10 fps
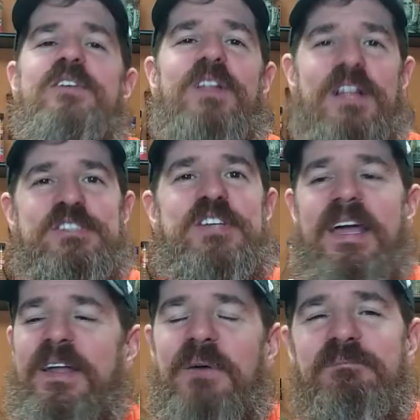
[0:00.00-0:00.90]
So let's
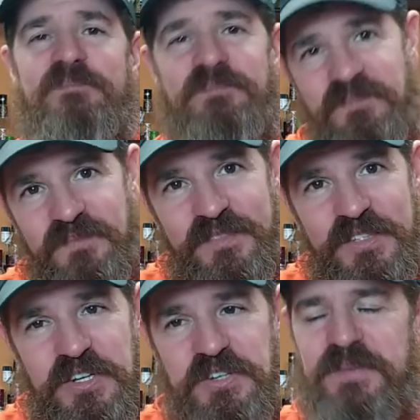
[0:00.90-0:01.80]
check it out.
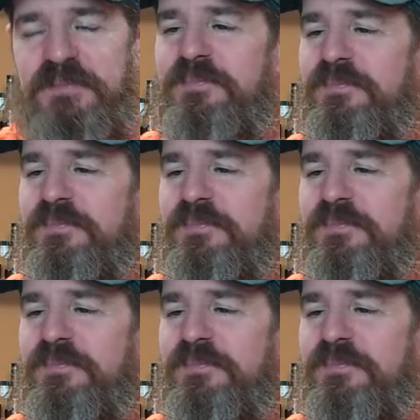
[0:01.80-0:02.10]
Cheers.